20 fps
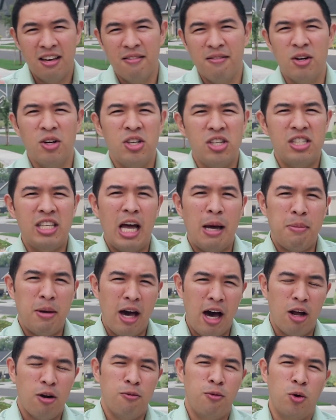Very snappy
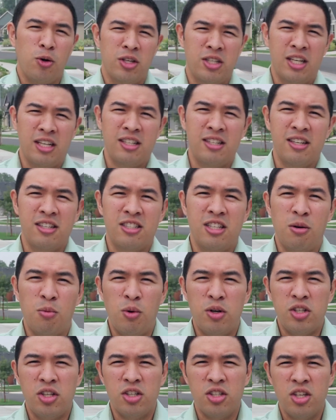autofocusing system,
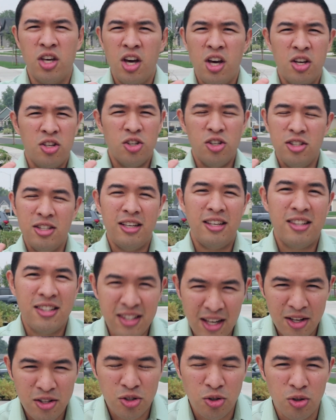which is just
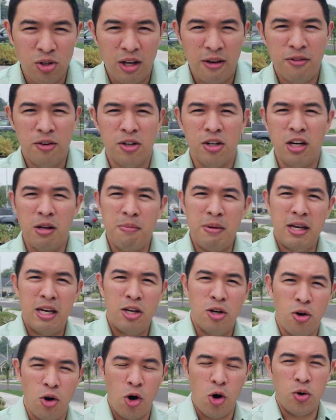essential if you're going to be
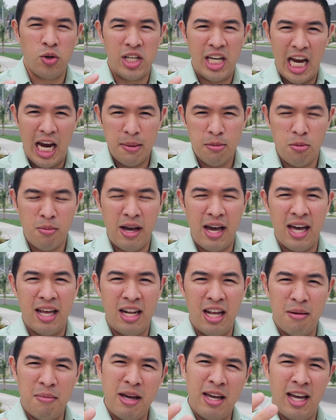your own cameraman
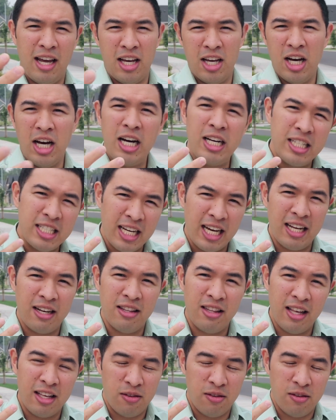and making content.